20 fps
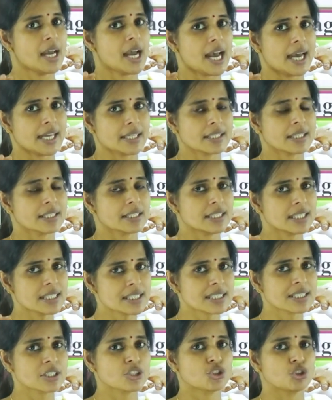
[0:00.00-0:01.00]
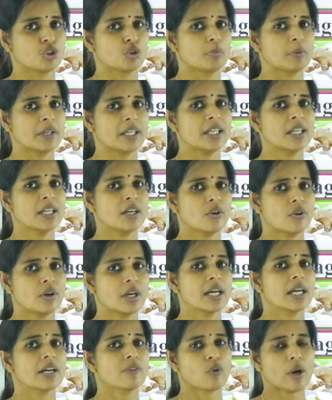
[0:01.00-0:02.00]
And this tuber,
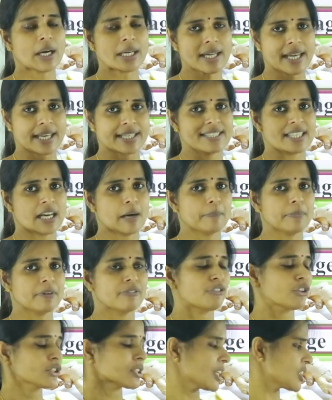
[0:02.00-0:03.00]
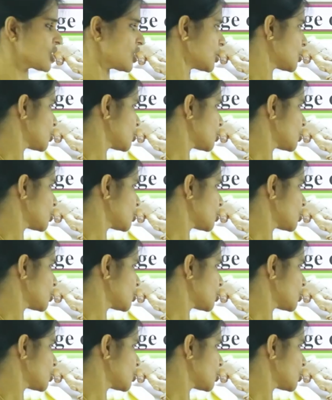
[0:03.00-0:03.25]
one example for such a